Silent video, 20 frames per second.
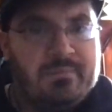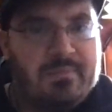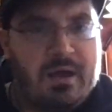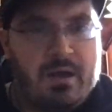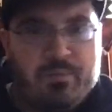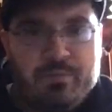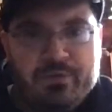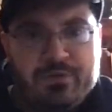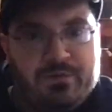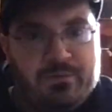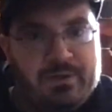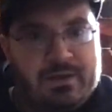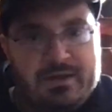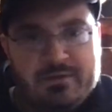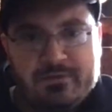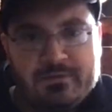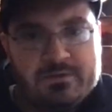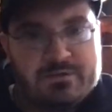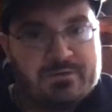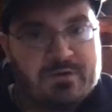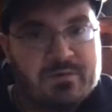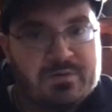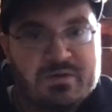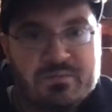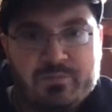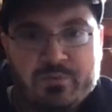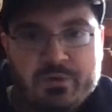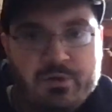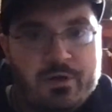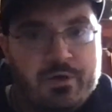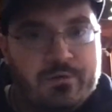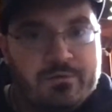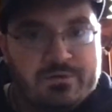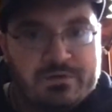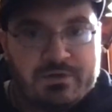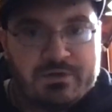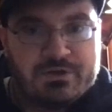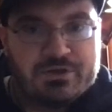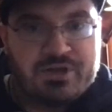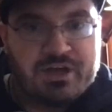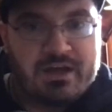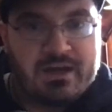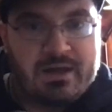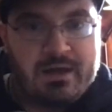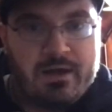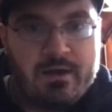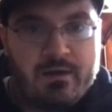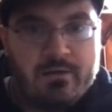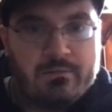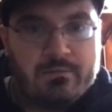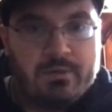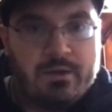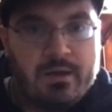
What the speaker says: I'll put the link in the description below so you can check it out